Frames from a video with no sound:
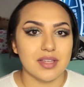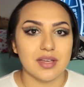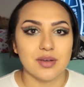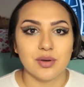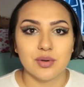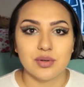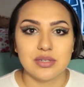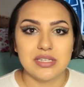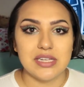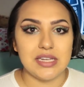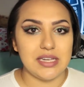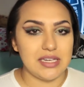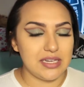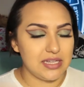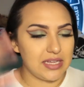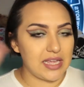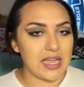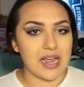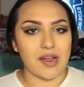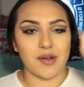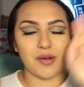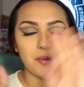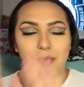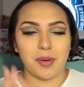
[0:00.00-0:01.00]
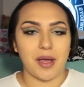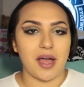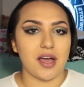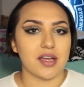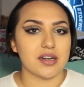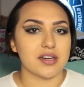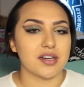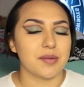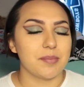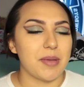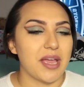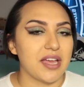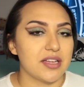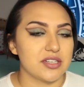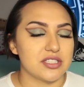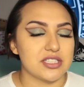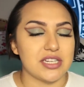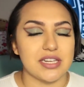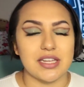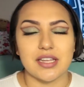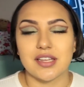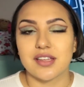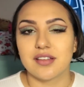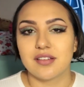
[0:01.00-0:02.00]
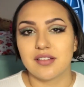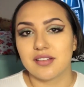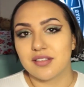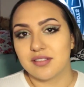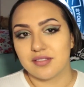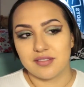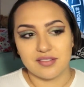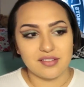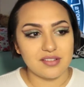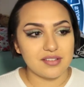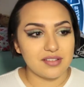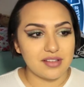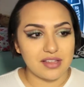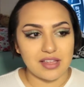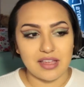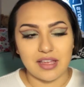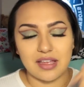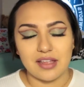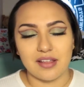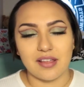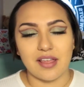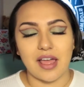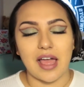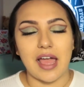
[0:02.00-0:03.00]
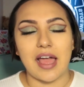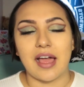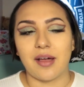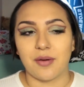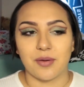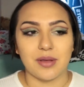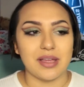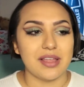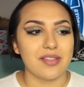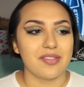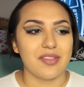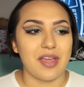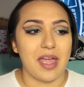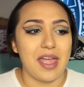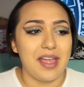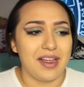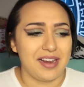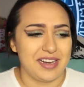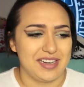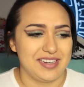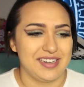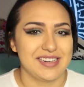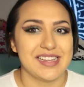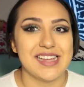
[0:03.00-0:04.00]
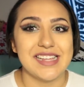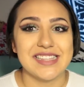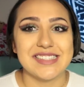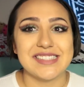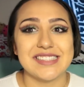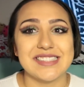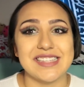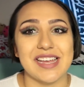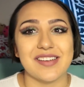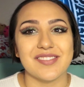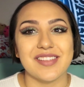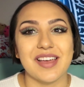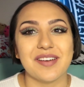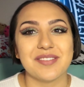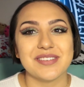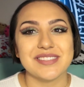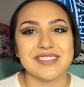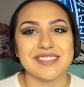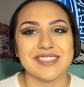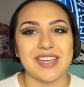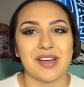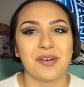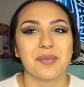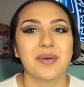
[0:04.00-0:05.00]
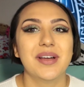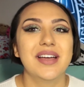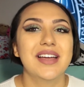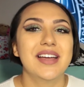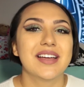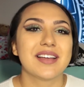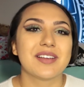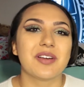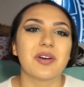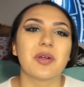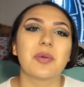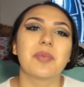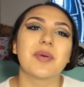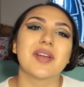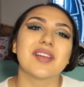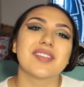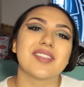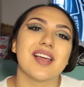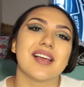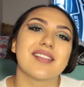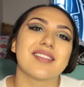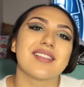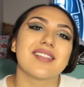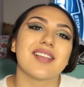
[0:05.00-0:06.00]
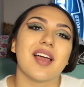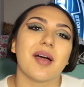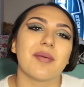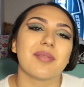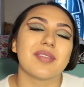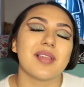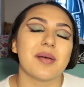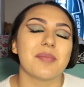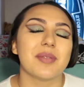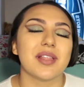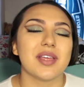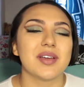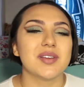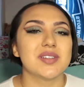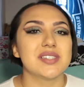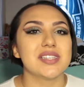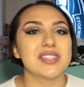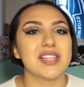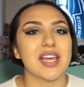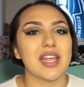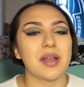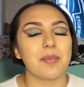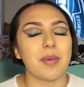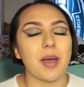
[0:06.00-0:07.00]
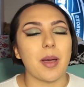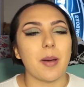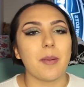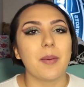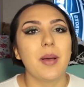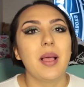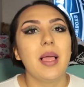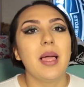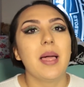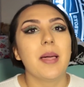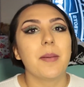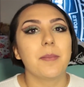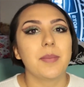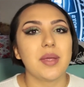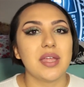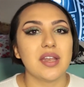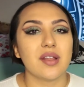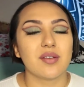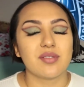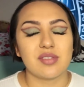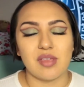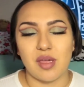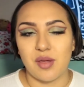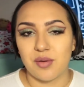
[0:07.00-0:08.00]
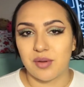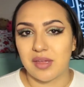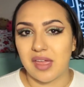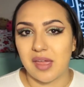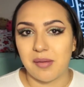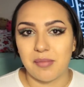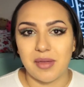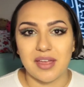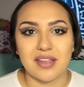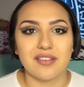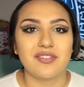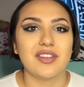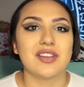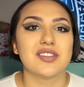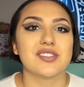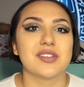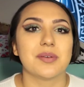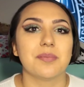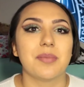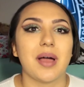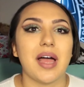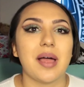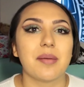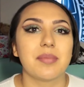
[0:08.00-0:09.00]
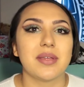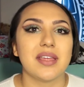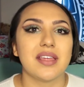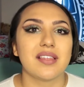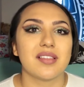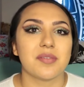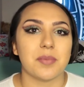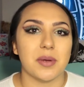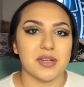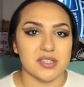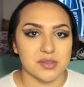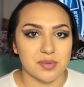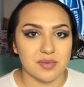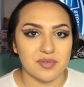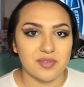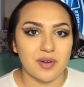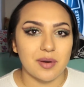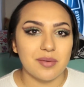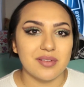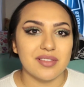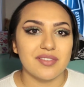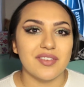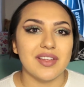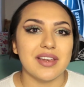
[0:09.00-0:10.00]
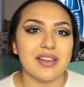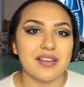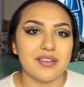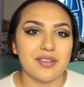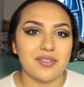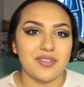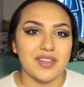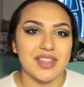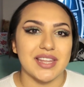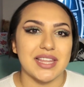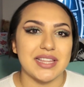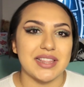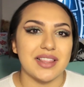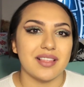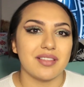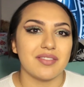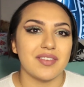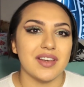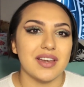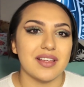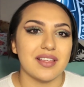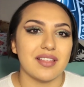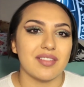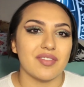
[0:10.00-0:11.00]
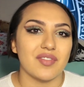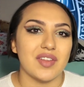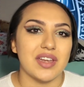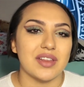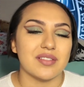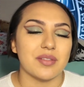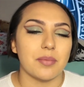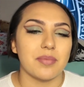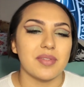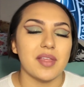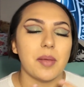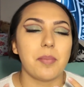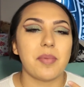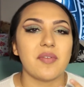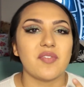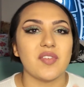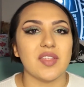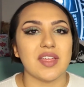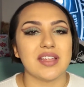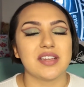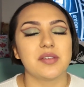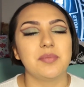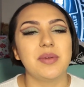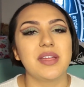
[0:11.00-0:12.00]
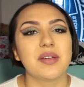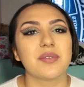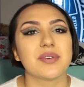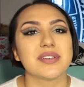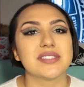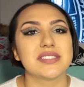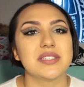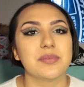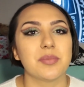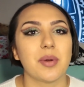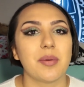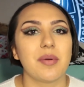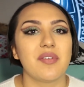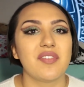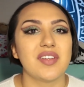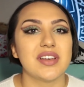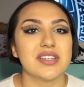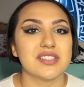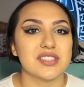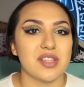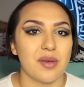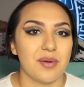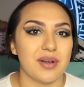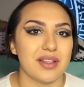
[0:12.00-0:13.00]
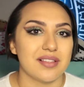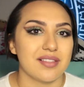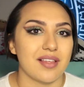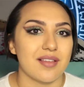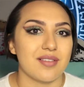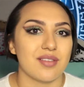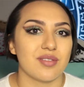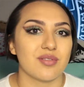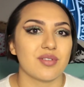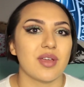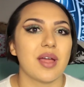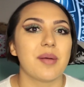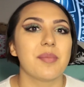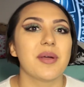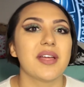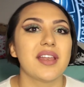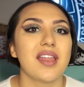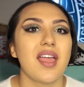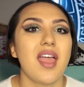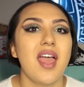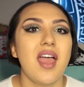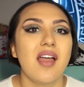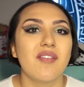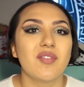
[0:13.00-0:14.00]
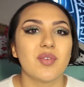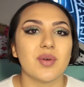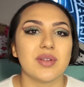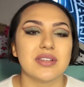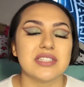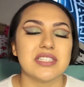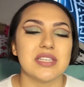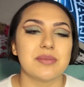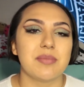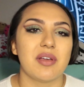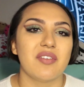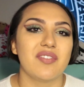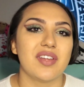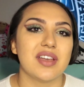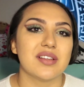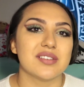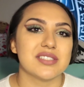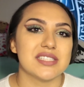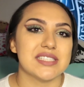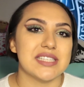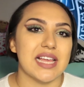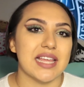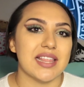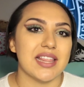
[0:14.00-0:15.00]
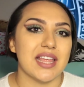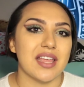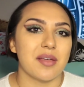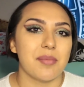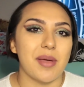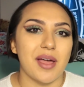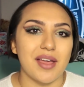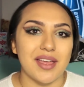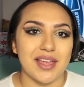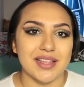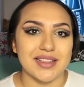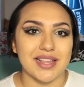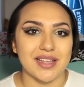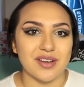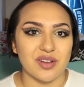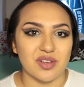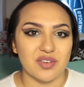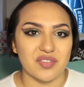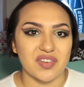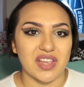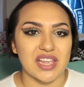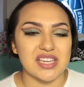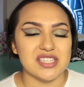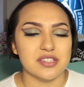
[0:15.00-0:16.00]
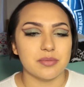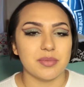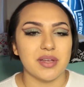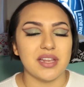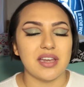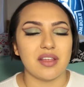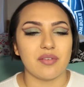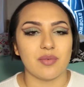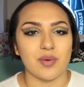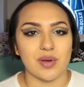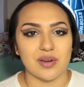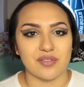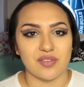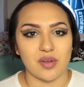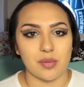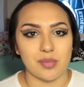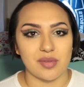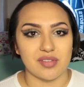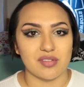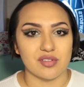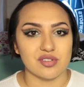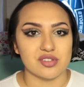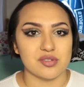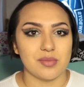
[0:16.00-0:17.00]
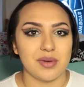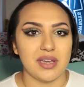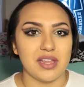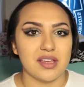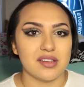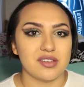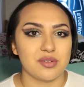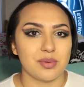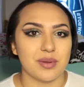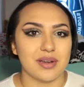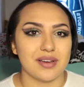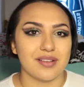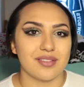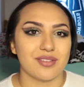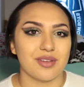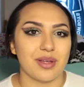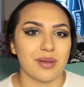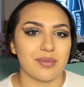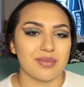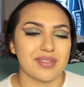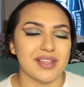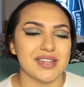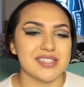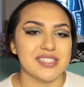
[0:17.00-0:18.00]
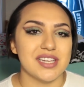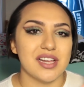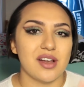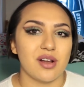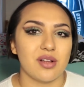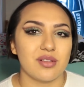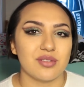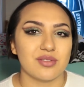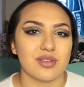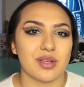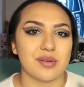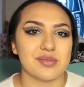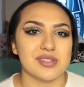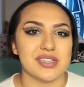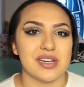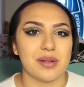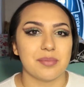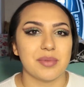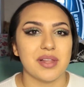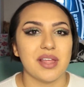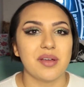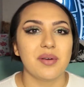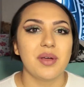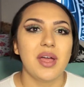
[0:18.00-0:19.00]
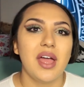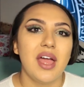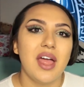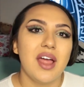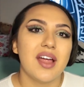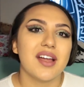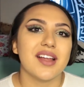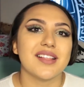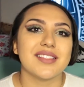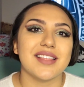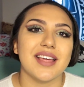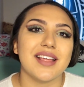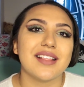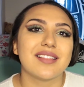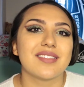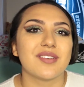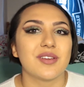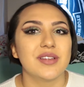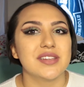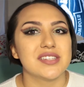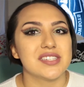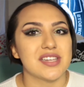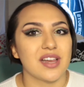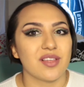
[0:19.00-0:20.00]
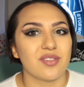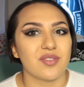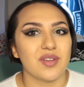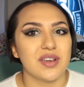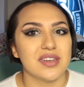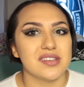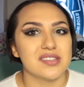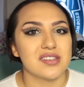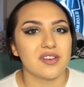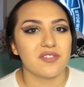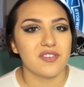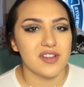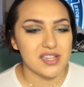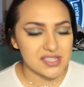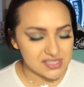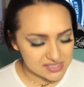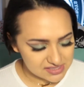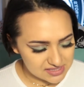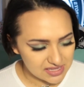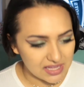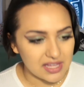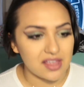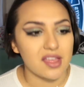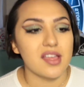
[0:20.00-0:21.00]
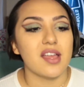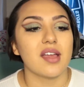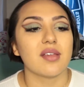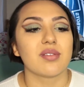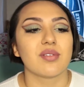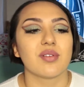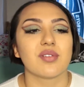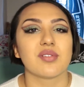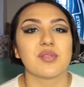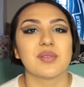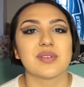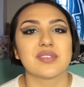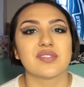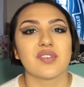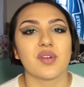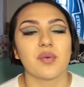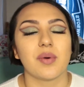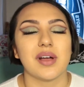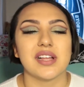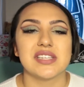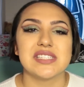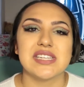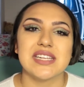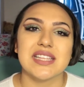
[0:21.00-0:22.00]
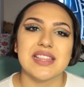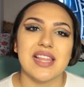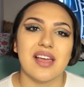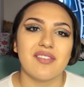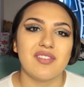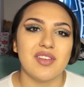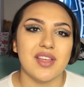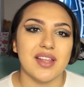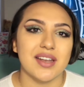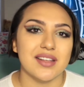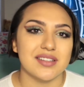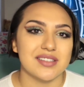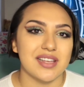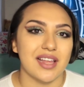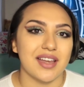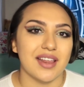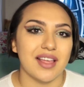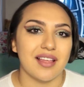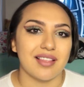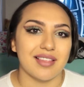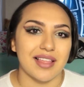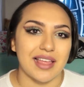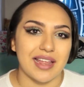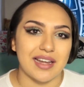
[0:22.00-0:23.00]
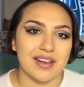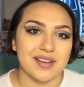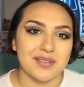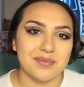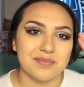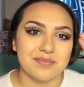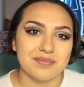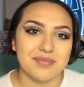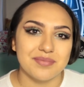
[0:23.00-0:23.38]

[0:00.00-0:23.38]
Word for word: Houdini, Harry Potter, magic out in there and stuff. That was dope. Go to put your thoughts and comments down below. Tweet that about Mino's Ok Man featuring Bobby special performance video. If you like this video, give this video a thumbs up. If you liked me and want to see more of my videos, go and hit that subscribe button. If you want to see my videos the second they come out, hit that notification button. If you want to follow me on social media, Twitter, Instagram, Snapchat, are all in the description down below. At the end screen, share this video with your friends. Thank you guys so, so much for watching. Love you, and I'll tell you guys later.